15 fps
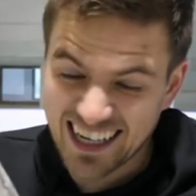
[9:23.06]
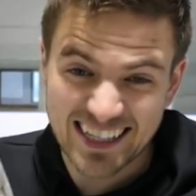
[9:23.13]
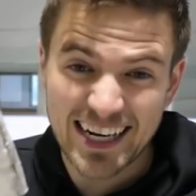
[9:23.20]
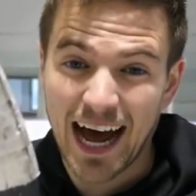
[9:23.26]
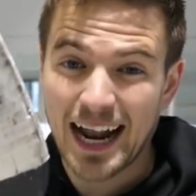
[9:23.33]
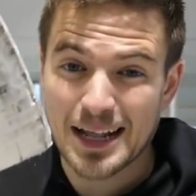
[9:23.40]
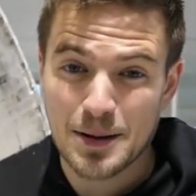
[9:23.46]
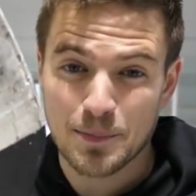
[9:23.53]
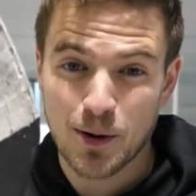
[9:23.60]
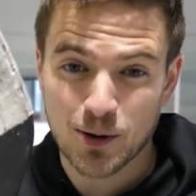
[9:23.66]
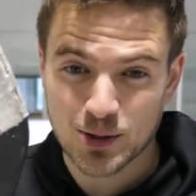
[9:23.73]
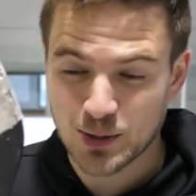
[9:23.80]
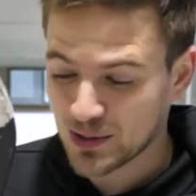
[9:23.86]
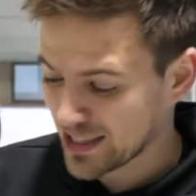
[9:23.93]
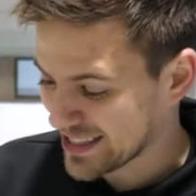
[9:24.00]
I could not hit
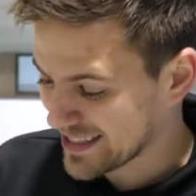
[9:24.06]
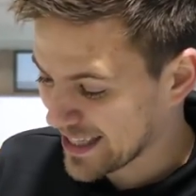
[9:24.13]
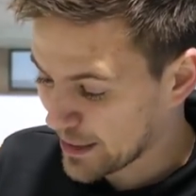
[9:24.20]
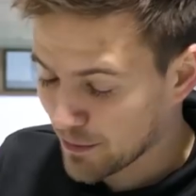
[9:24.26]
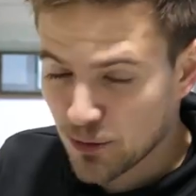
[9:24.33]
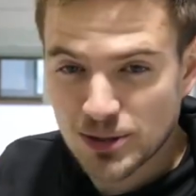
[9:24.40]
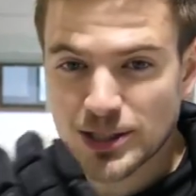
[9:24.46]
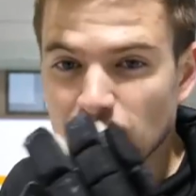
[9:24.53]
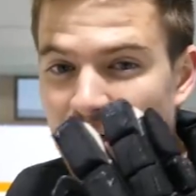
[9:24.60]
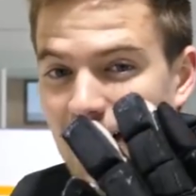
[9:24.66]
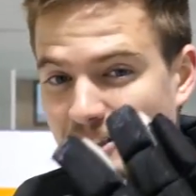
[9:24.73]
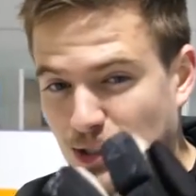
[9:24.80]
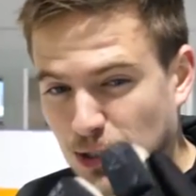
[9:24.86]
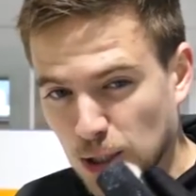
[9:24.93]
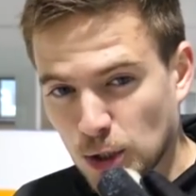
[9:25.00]
post with this thing, but we still
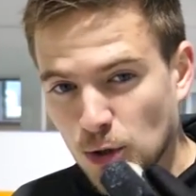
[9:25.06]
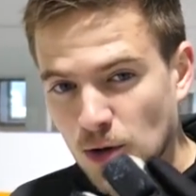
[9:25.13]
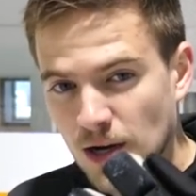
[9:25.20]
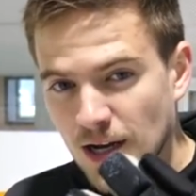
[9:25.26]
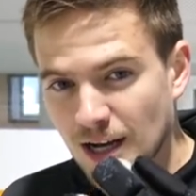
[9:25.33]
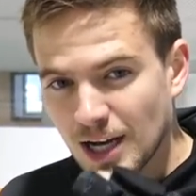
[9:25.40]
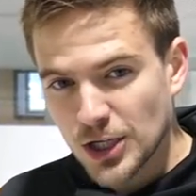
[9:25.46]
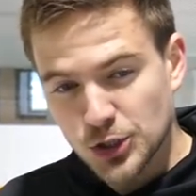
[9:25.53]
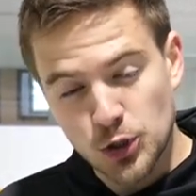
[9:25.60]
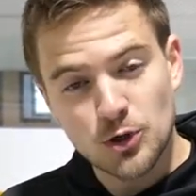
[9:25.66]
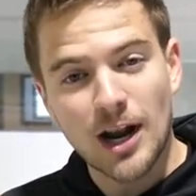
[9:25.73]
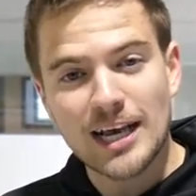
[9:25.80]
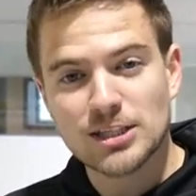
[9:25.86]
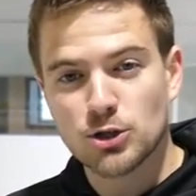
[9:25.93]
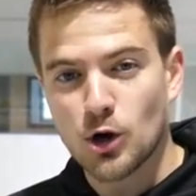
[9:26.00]
got two, two
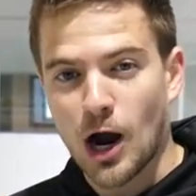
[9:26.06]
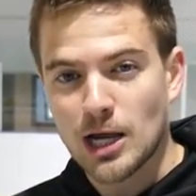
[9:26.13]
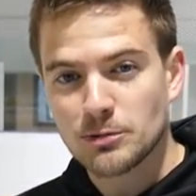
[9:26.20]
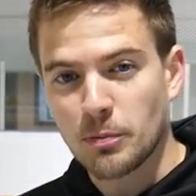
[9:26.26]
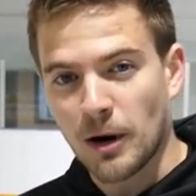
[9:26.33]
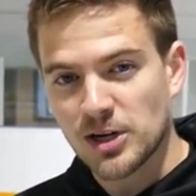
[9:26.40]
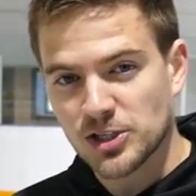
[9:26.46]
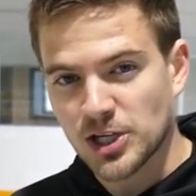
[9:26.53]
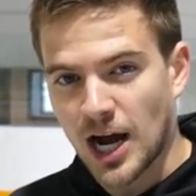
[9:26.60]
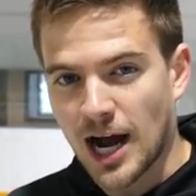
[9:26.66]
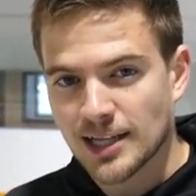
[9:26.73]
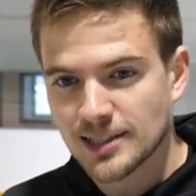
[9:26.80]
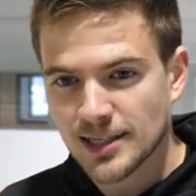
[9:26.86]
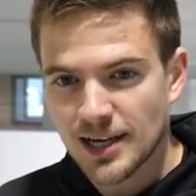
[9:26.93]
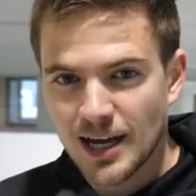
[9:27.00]
nice crossbar
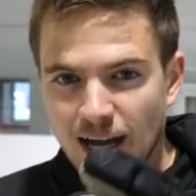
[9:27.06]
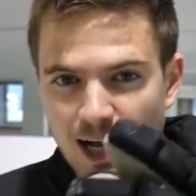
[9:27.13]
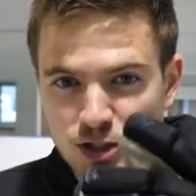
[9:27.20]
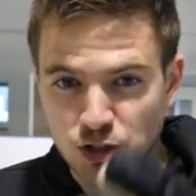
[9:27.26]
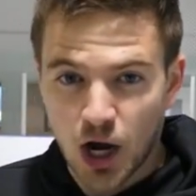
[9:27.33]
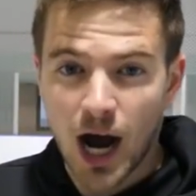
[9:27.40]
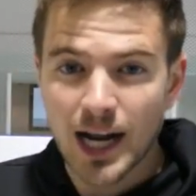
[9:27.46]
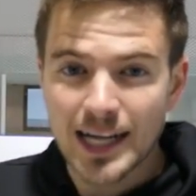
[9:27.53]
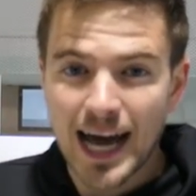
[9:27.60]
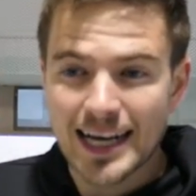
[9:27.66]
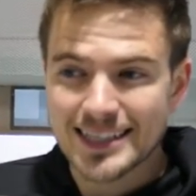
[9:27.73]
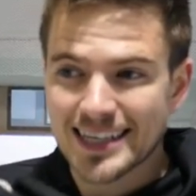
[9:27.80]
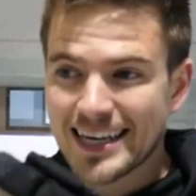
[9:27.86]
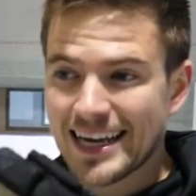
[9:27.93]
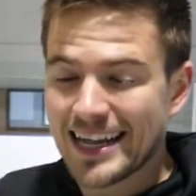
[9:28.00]
shots. John
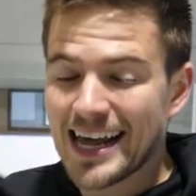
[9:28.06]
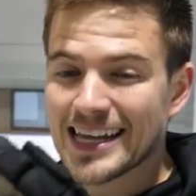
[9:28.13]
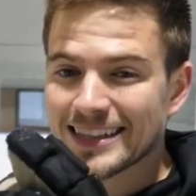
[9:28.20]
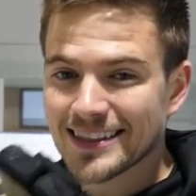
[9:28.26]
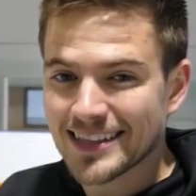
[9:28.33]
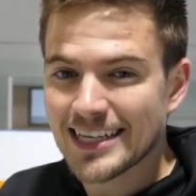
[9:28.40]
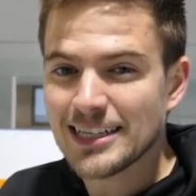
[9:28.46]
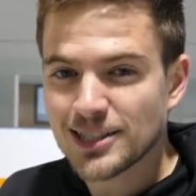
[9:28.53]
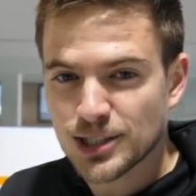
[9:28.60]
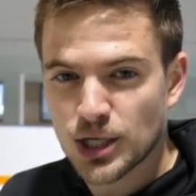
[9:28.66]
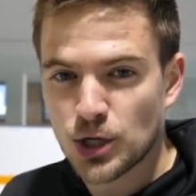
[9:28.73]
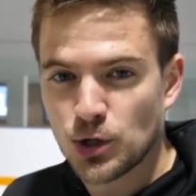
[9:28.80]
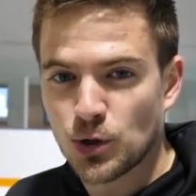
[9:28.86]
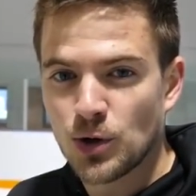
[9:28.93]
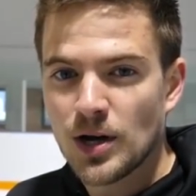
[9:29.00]
has to hit at least
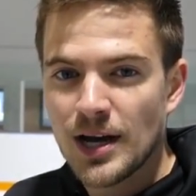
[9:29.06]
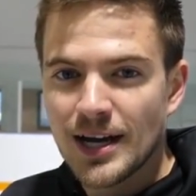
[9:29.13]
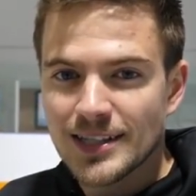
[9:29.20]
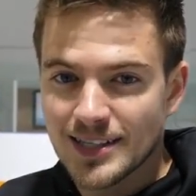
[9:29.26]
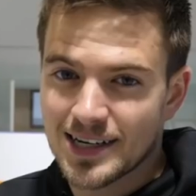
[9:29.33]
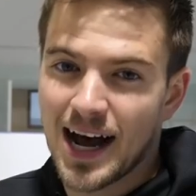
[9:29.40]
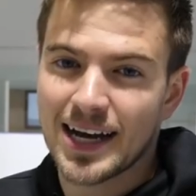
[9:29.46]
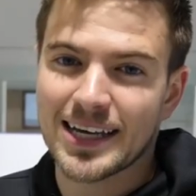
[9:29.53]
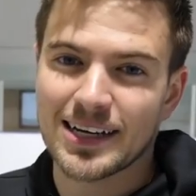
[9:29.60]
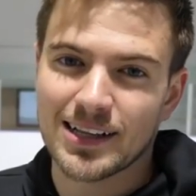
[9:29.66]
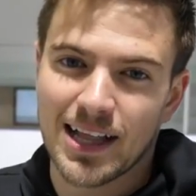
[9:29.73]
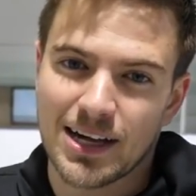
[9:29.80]
two to not get a